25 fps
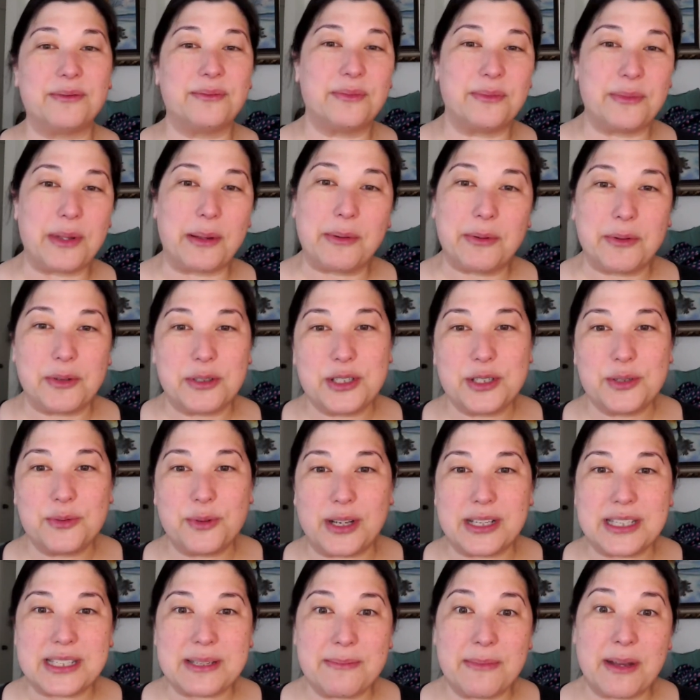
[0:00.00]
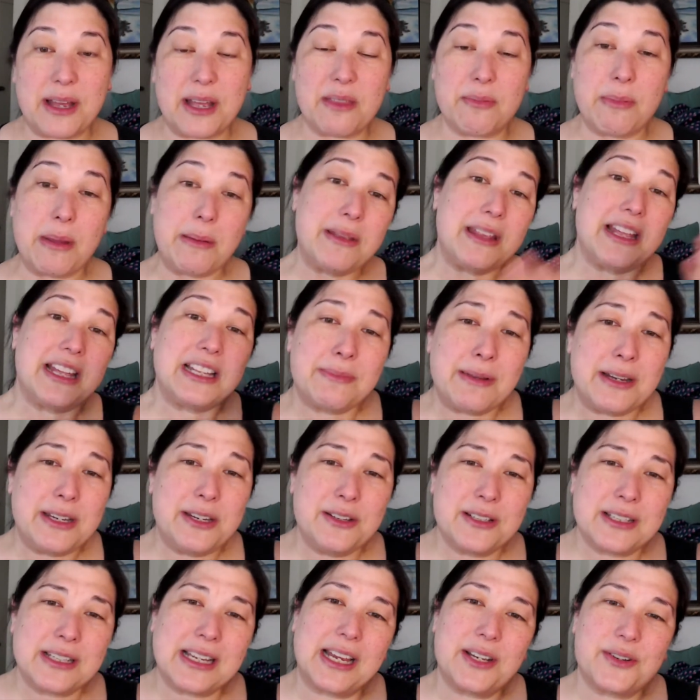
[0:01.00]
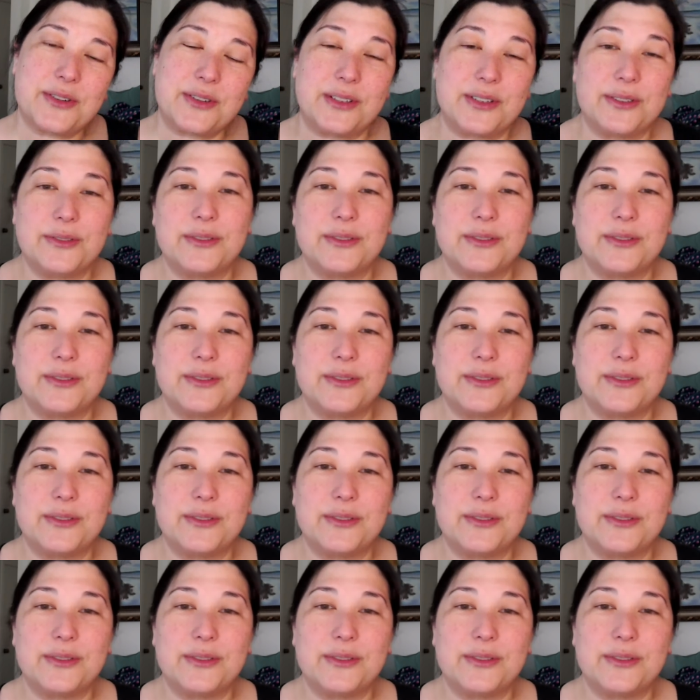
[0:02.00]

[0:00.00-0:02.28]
maybe we'll do once a month. Maybe that's my new schedule.